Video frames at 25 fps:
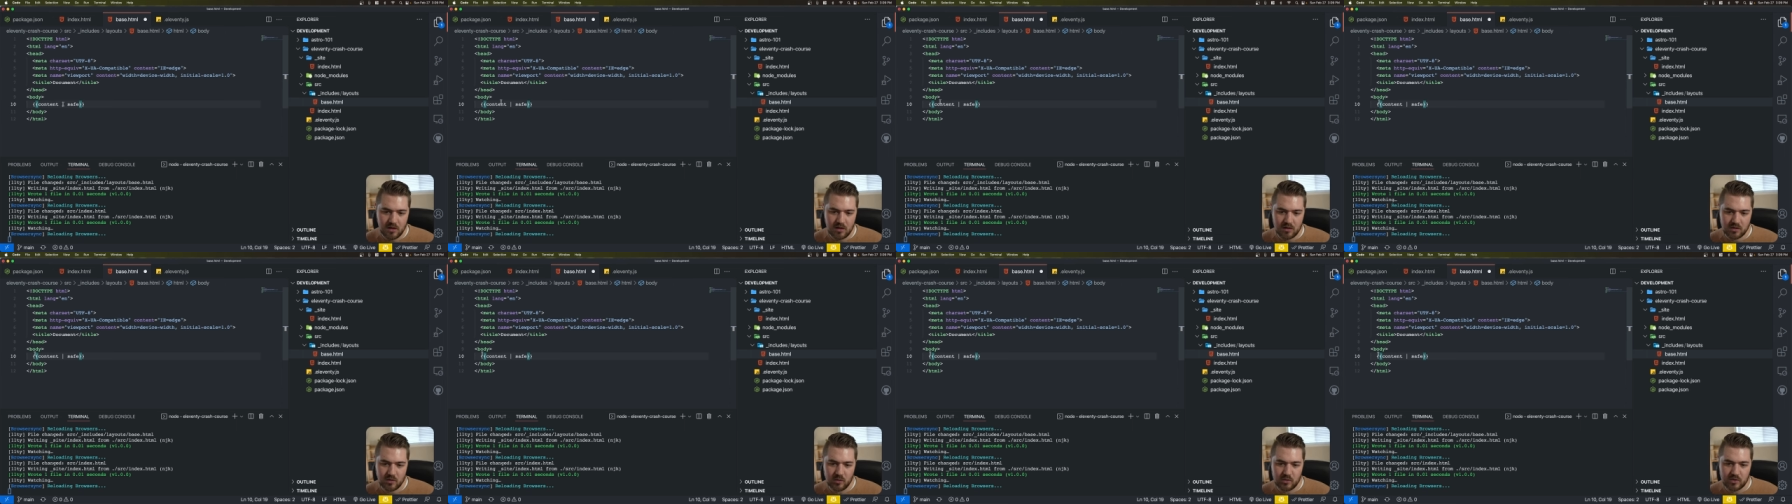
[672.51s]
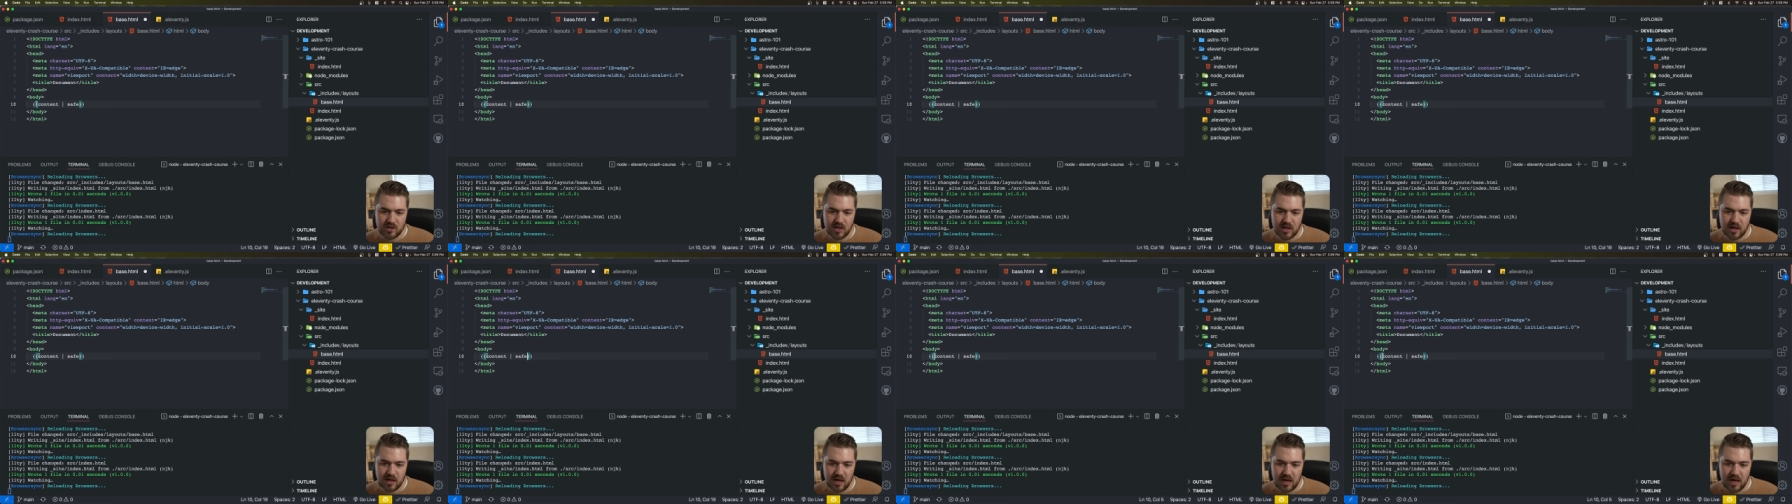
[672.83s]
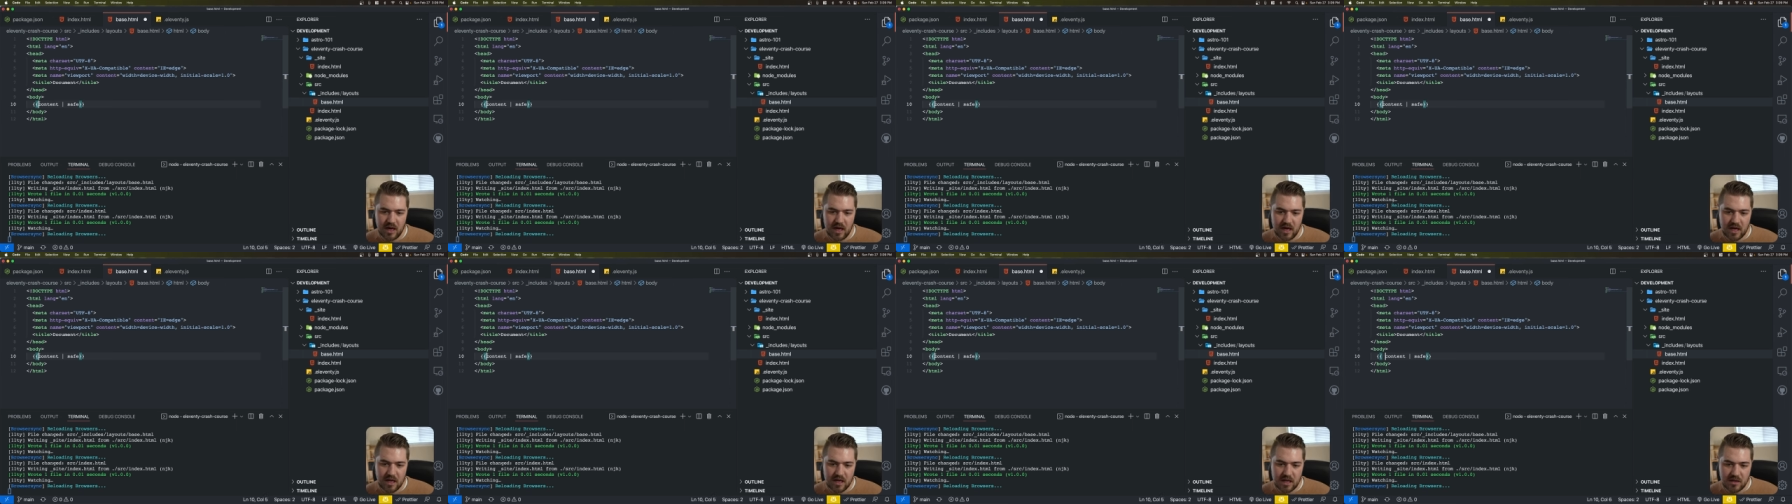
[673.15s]
So we're saying
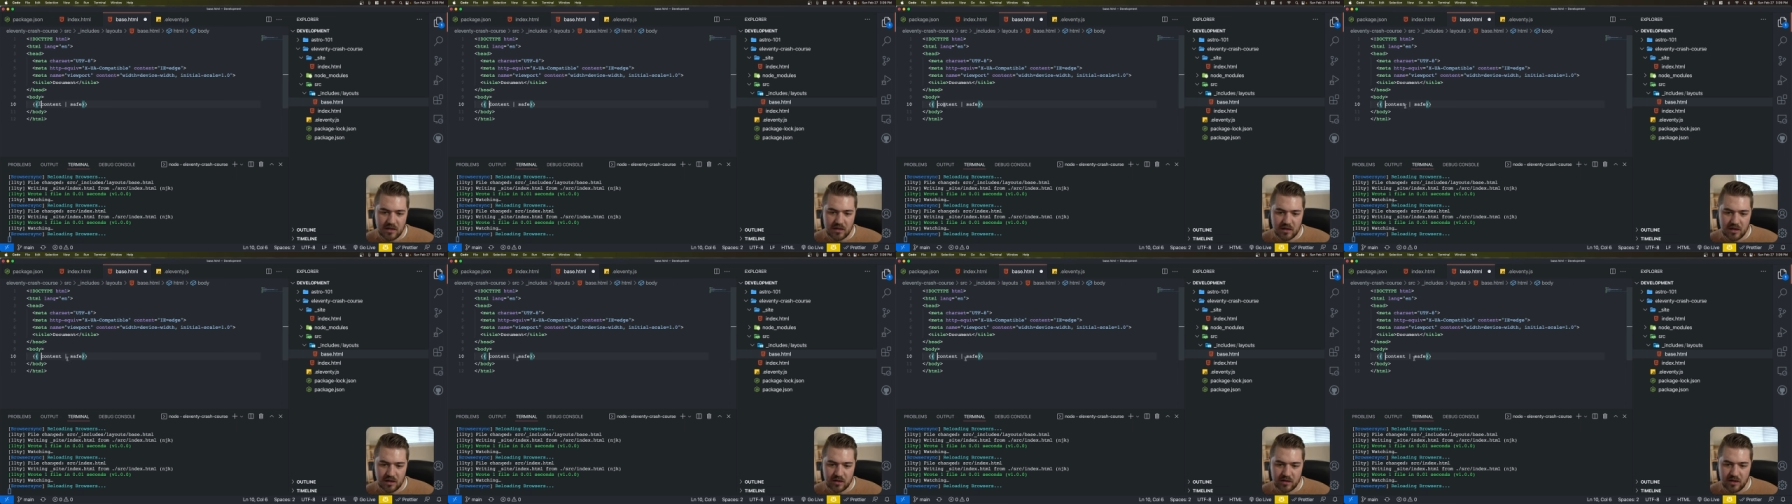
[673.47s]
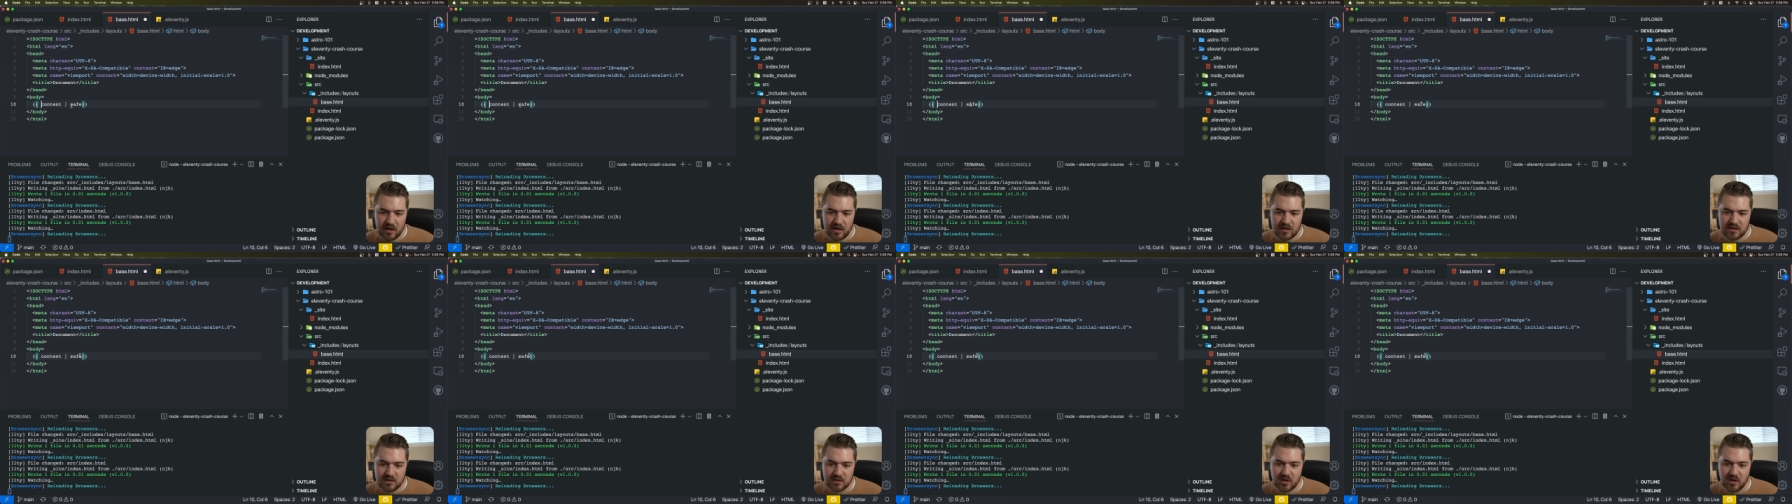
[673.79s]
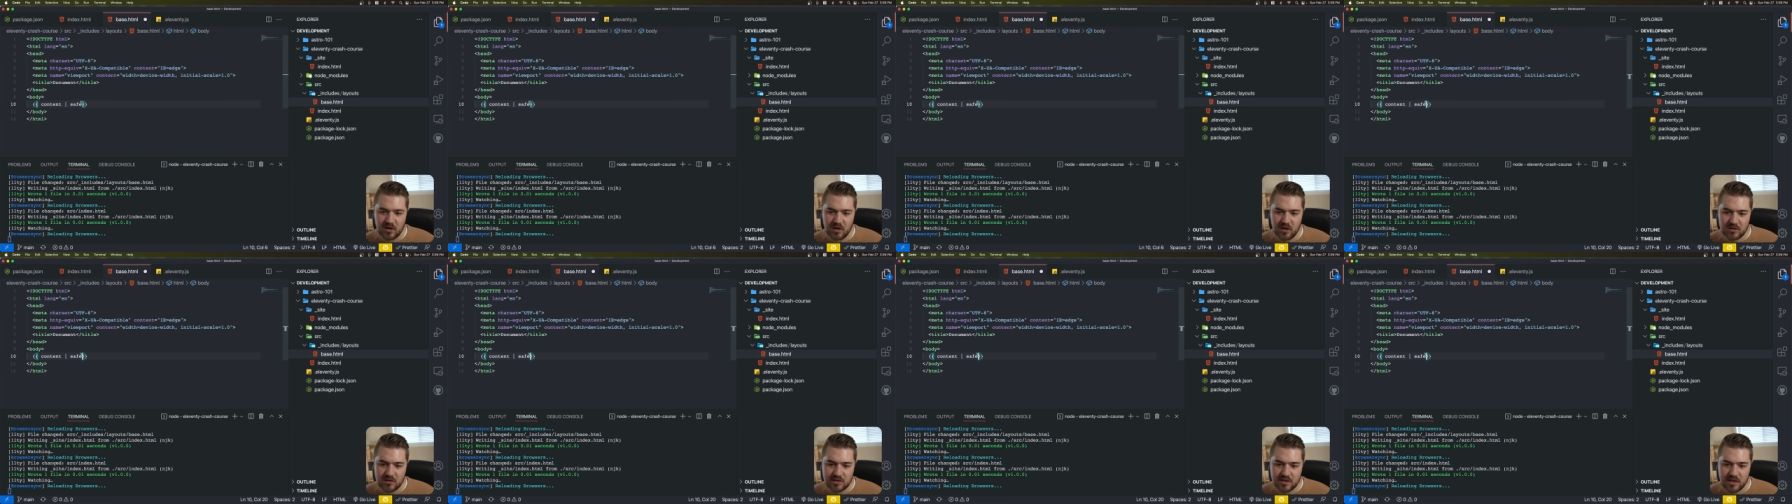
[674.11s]
anything that is
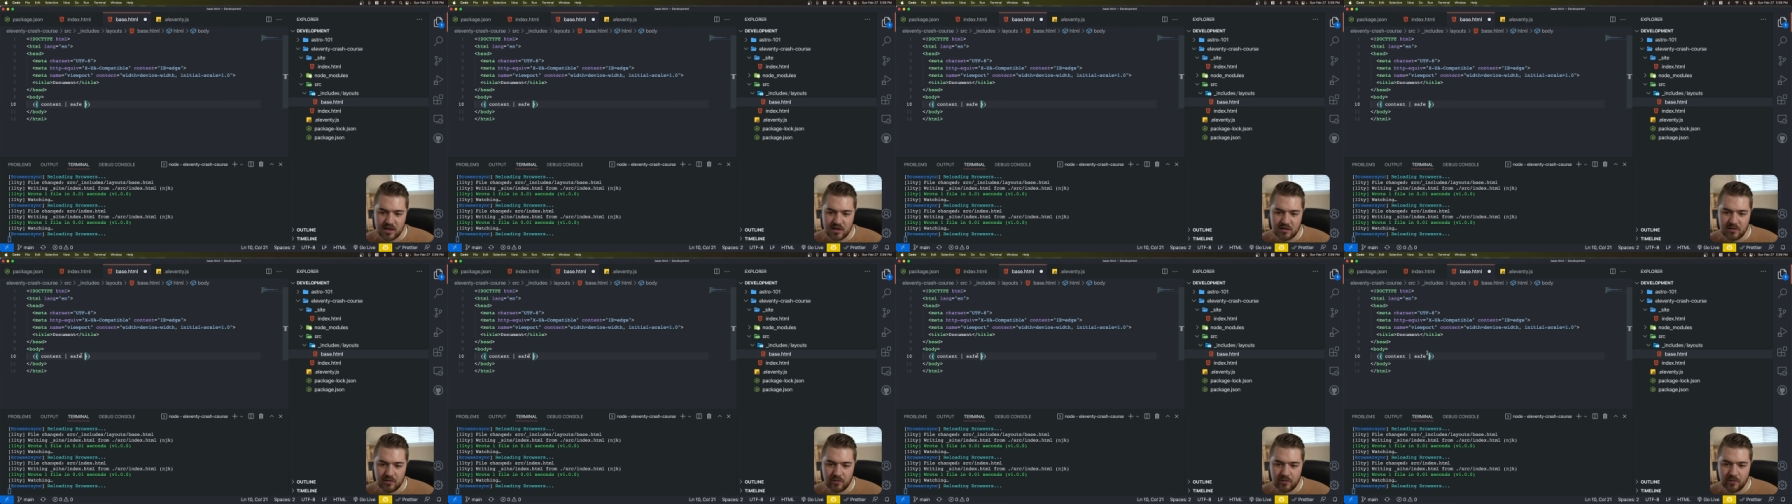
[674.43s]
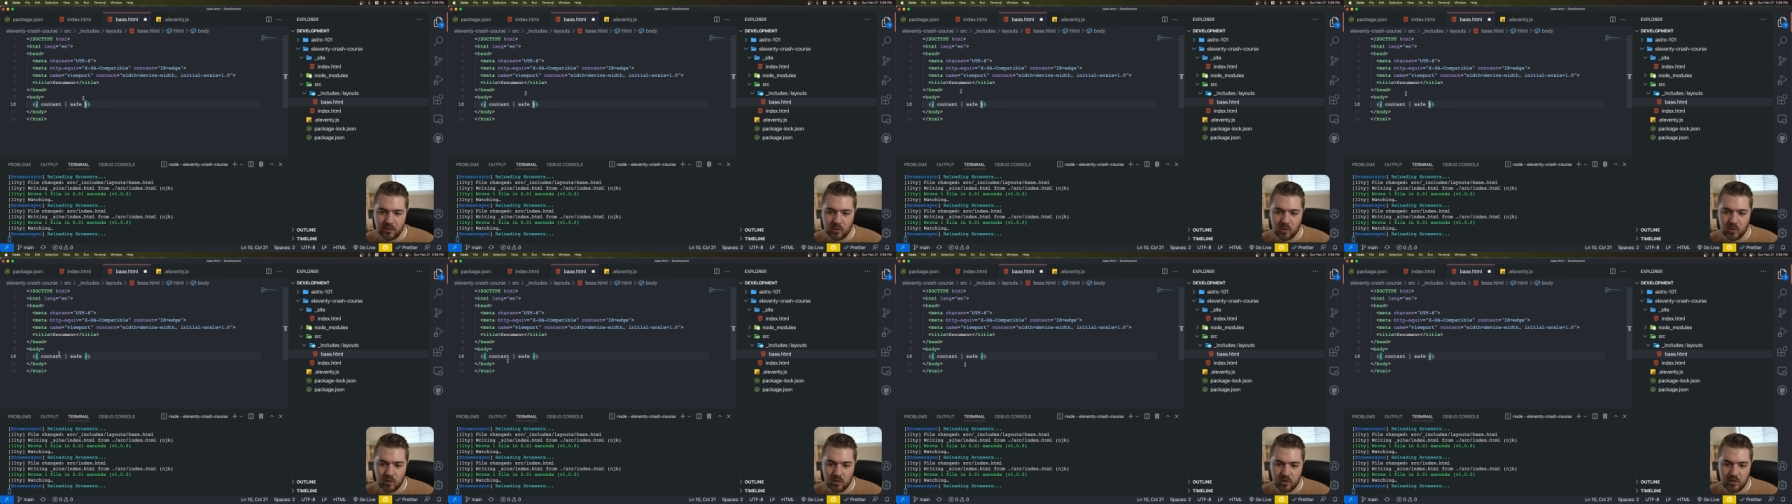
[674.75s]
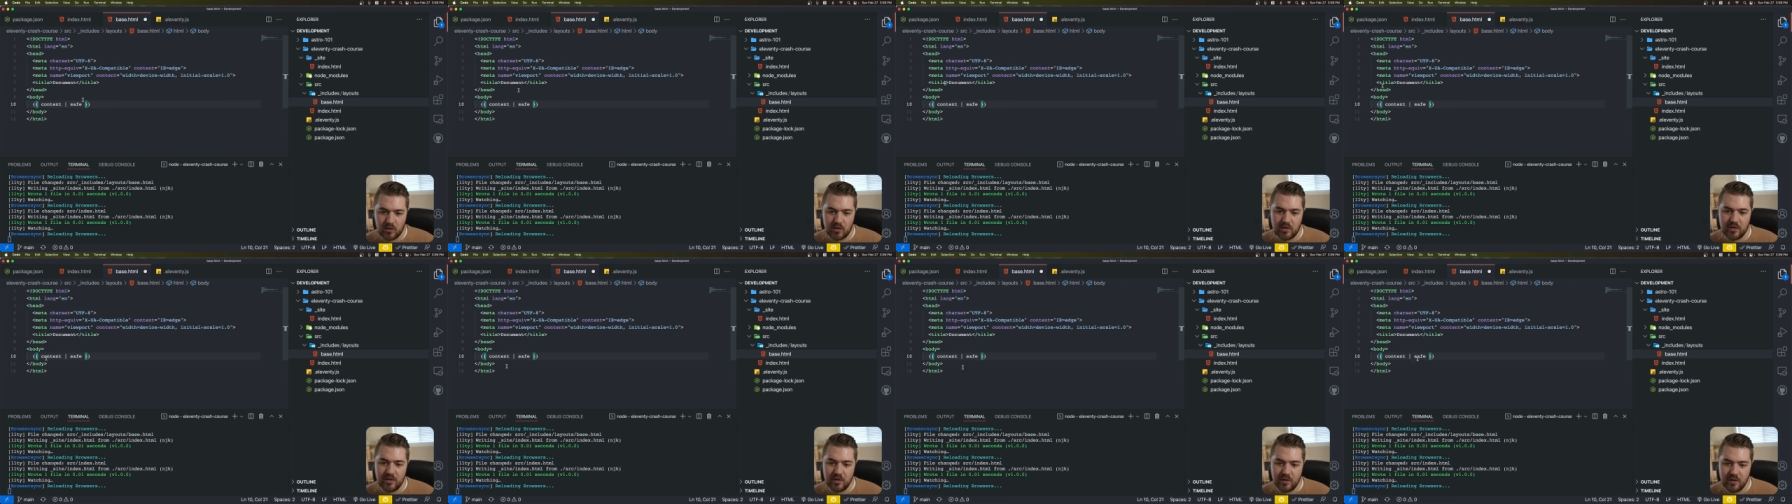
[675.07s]
content for